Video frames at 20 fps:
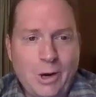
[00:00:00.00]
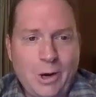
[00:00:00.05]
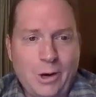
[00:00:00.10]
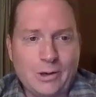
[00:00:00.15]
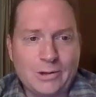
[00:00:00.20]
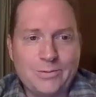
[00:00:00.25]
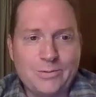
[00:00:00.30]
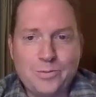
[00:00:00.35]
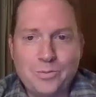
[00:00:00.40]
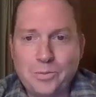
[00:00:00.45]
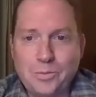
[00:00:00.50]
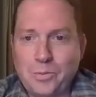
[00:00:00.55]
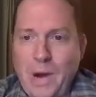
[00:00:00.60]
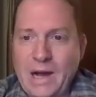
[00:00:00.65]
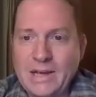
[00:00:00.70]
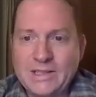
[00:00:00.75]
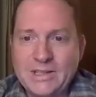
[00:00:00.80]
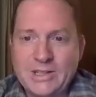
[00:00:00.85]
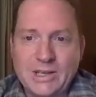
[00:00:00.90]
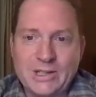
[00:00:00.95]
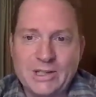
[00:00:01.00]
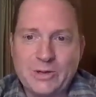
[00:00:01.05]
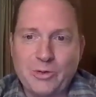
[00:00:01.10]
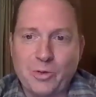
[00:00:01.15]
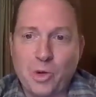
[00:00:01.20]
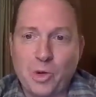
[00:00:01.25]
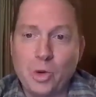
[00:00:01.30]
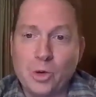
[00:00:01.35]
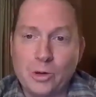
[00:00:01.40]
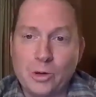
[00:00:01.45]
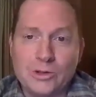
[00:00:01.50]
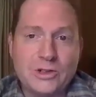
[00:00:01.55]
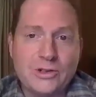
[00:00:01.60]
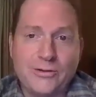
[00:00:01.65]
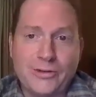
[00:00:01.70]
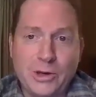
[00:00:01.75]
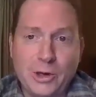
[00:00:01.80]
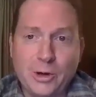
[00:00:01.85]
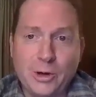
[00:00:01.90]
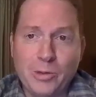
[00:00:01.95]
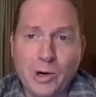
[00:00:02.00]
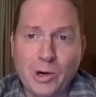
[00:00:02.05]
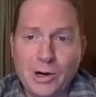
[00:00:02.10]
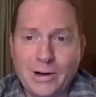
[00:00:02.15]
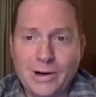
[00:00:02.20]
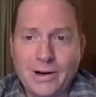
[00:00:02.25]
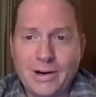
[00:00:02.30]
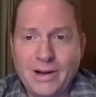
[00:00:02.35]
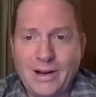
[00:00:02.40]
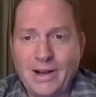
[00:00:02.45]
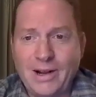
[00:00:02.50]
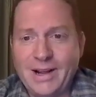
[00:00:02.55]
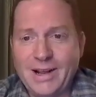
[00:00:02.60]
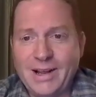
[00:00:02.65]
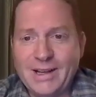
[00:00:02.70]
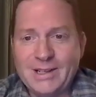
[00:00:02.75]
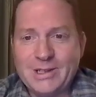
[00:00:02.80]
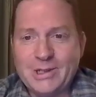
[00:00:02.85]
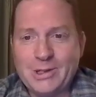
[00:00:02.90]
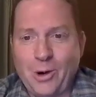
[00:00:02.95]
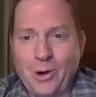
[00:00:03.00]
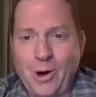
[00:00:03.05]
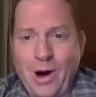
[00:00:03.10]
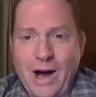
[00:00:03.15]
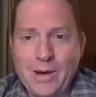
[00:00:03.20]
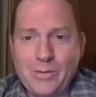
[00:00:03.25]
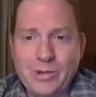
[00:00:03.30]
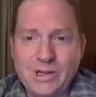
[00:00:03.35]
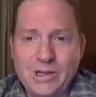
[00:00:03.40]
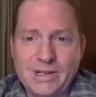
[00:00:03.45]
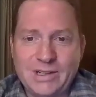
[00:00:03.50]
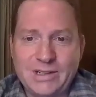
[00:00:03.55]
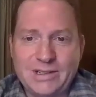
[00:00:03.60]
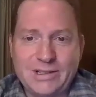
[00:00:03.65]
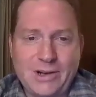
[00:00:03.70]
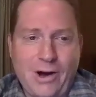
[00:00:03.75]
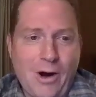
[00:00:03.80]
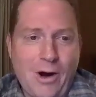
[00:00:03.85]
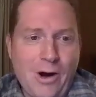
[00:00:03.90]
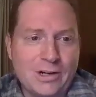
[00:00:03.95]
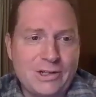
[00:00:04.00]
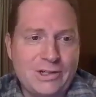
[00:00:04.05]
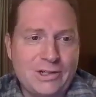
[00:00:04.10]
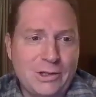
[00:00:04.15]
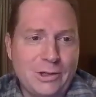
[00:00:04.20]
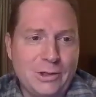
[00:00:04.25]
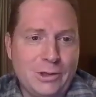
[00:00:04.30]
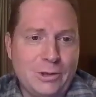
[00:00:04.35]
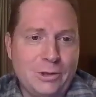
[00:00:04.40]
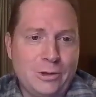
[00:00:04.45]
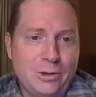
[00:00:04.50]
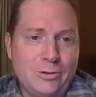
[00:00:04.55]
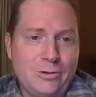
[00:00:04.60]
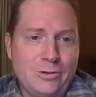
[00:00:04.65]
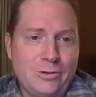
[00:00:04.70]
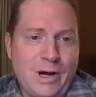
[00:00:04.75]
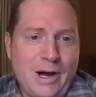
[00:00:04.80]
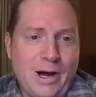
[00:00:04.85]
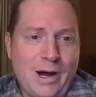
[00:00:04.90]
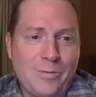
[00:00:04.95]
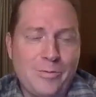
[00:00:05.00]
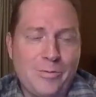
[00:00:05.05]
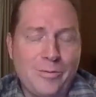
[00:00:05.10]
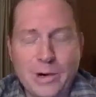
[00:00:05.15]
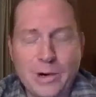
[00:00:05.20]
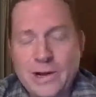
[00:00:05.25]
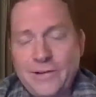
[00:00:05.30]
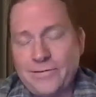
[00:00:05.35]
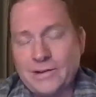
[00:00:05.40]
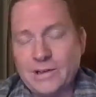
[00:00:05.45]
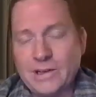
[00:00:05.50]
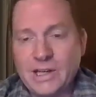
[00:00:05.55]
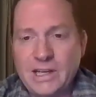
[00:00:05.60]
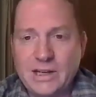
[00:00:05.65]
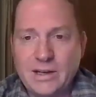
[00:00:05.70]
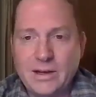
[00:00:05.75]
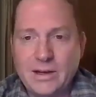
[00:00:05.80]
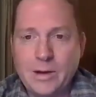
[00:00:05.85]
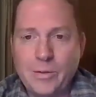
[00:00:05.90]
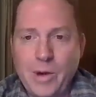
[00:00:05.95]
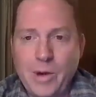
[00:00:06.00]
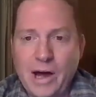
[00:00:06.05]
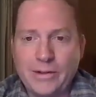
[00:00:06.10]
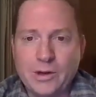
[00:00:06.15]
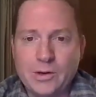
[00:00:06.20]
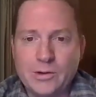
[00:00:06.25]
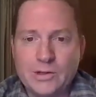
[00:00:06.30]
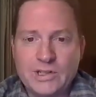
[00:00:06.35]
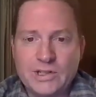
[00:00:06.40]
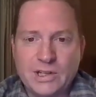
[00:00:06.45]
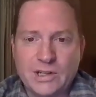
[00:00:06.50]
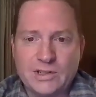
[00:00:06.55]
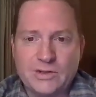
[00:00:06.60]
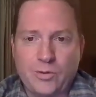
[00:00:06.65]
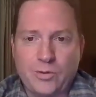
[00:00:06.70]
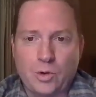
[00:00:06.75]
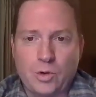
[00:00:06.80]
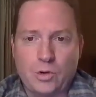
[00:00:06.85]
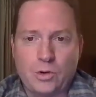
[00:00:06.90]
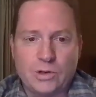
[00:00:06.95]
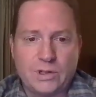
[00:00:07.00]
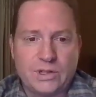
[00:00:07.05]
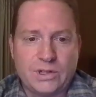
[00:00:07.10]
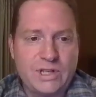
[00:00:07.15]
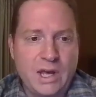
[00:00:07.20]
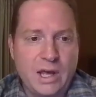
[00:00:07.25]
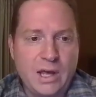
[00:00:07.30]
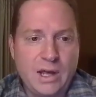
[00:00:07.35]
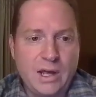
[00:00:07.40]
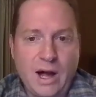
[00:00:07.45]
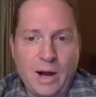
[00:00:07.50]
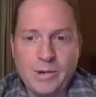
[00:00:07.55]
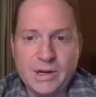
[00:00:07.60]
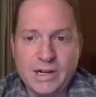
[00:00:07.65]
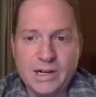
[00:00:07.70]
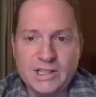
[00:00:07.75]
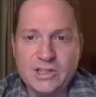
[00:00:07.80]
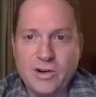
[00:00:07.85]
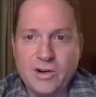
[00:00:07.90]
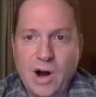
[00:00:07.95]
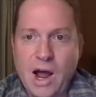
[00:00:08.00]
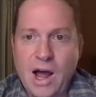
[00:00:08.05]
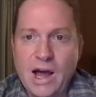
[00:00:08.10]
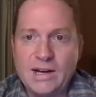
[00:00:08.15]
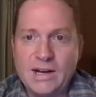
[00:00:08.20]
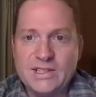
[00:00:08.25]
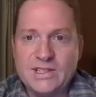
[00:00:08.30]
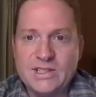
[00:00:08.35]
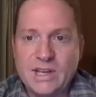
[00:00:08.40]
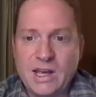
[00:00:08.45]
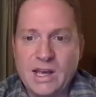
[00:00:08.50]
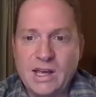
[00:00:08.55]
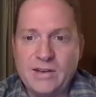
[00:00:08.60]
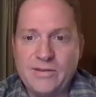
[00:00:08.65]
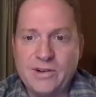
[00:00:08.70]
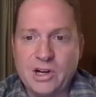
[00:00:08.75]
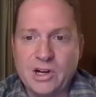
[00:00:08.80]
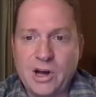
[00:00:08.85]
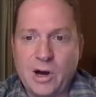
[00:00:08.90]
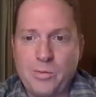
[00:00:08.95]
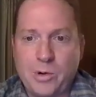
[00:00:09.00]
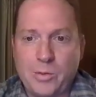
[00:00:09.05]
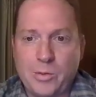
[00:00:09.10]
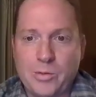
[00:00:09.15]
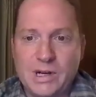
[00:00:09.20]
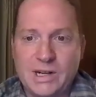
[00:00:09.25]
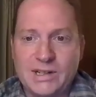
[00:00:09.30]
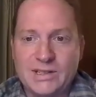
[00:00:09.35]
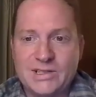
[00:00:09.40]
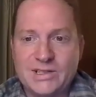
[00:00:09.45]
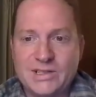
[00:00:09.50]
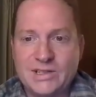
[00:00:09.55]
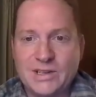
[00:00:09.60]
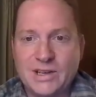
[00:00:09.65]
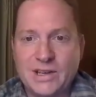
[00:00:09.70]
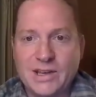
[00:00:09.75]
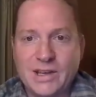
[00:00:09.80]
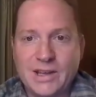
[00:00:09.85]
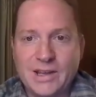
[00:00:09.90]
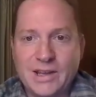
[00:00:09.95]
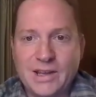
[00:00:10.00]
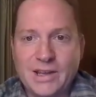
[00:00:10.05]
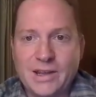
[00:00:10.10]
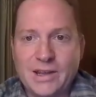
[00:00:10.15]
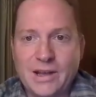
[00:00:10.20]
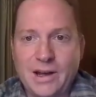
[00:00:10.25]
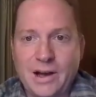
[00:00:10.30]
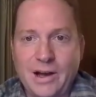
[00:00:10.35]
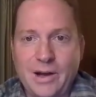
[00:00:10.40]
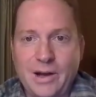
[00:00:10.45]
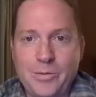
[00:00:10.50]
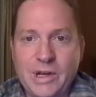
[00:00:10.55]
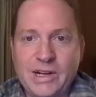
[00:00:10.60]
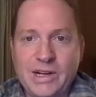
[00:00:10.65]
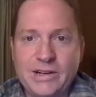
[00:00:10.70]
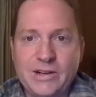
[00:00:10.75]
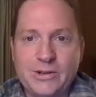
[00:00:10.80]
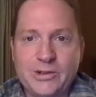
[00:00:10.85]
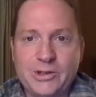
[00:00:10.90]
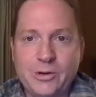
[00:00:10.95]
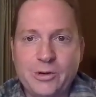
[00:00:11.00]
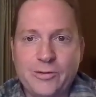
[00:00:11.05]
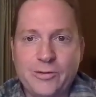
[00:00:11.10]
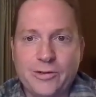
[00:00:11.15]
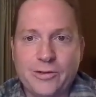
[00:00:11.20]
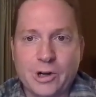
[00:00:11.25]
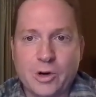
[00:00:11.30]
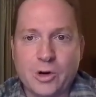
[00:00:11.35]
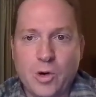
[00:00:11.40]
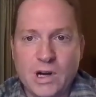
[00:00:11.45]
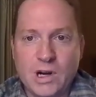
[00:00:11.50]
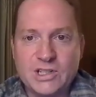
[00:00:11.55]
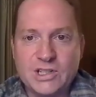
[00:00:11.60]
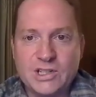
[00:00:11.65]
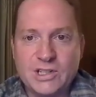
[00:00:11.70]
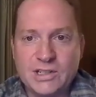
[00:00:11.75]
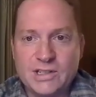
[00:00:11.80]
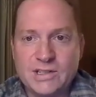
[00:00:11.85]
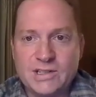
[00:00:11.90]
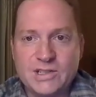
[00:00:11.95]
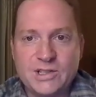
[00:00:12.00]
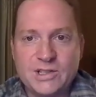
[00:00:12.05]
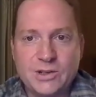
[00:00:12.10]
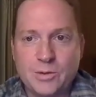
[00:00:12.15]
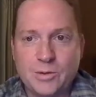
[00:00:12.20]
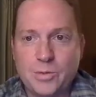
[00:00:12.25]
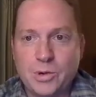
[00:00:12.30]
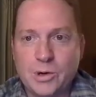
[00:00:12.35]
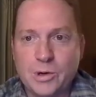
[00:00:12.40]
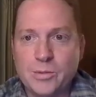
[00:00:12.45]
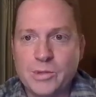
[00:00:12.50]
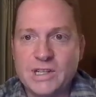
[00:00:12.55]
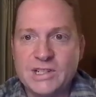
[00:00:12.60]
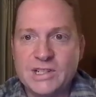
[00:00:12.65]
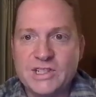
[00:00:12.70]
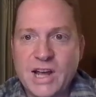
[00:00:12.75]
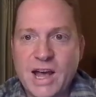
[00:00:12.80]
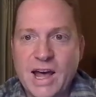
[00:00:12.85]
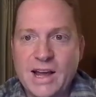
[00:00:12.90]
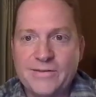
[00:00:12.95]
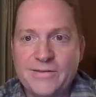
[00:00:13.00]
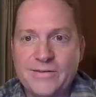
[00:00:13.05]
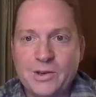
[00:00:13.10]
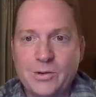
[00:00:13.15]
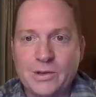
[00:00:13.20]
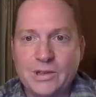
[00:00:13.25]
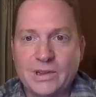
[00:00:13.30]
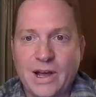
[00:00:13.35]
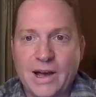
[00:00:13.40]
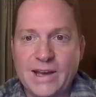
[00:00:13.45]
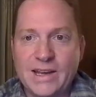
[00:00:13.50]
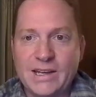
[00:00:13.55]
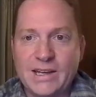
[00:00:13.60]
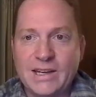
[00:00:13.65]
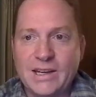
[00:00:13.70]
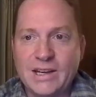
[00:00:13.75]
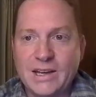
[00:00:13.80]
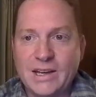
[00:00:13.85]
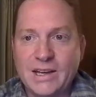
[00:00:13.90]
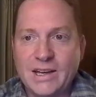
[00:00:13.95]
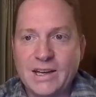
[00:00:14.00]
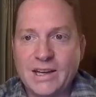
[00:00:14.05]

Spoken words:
called My 6 Rules of Humor. So I'm going to talk to you briefly about those 6 rules. I'm going to try to save a couple minutes, a minute or two for questions. You can put them in the chat if you would like.